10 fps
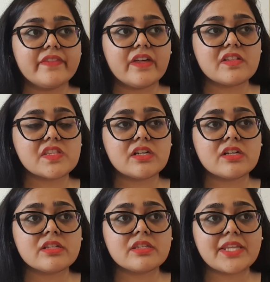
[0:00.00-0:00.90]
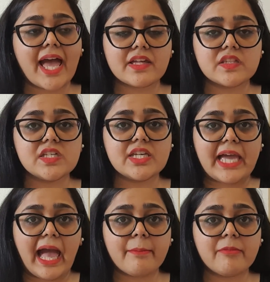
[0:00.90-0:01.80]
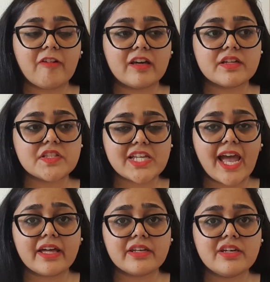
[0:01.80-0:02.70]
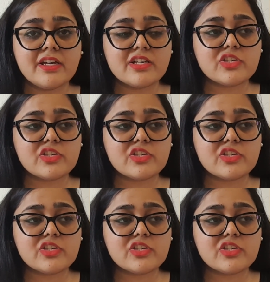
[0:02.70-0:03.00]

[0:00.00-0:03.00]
There is a taxi cab wala stand